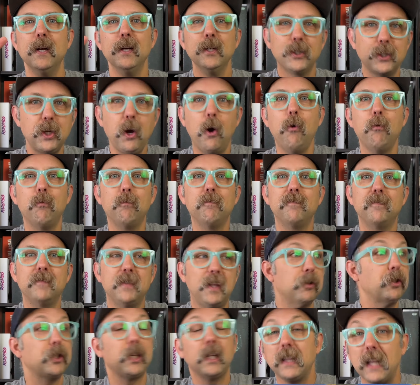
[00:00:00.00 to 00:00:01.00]
So
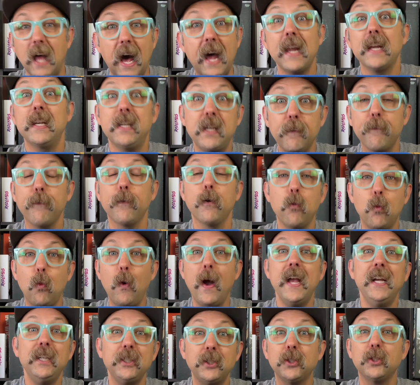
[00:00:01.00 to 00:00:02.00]
there's a lot of different
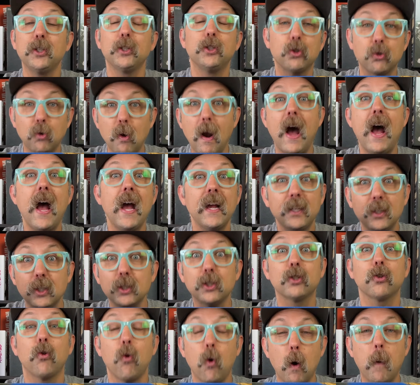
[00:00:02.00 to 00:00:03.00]
ways to try to
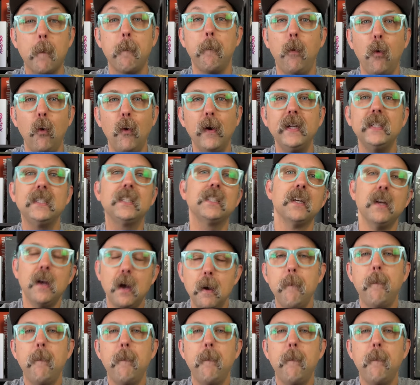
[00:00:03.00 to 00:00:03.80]
score points,